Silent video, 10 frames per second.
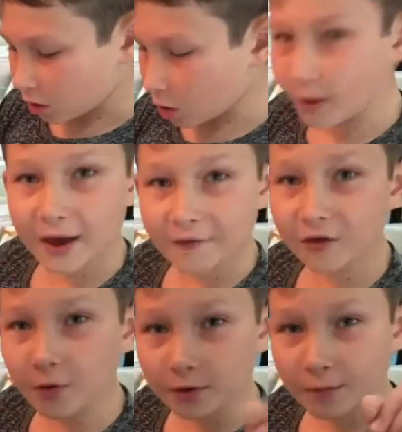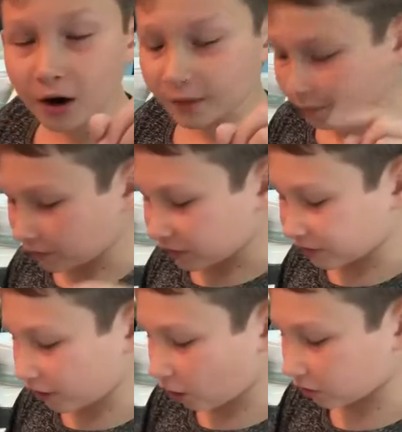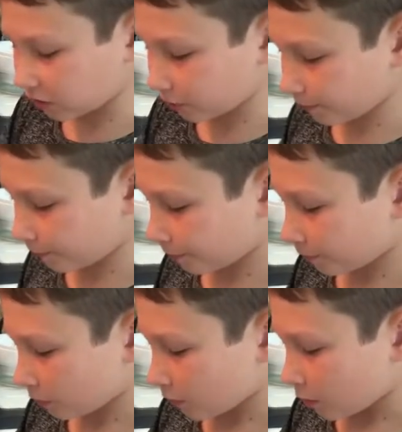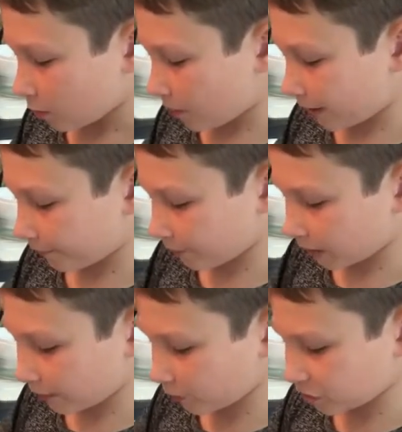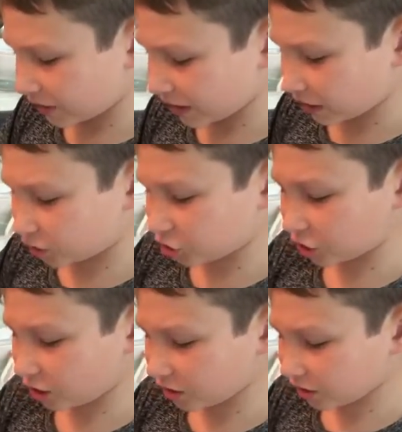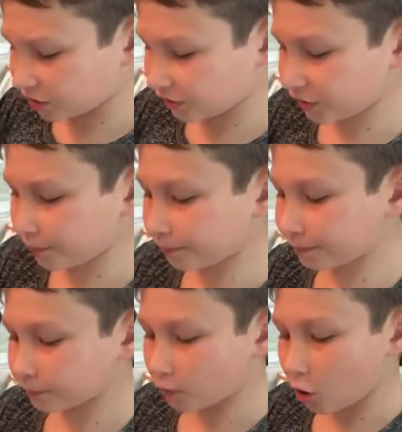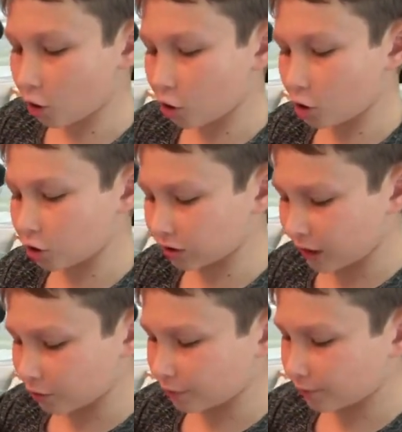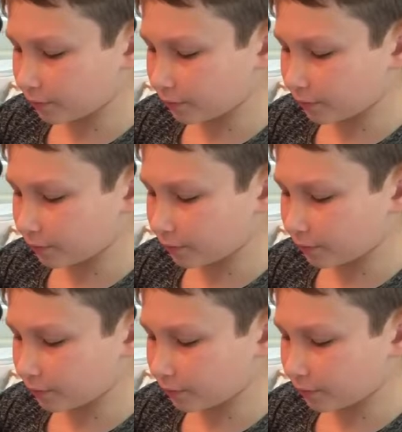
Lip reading: Oh, wait, I forgot one part. Salt. Wait, let me just get chunks all together.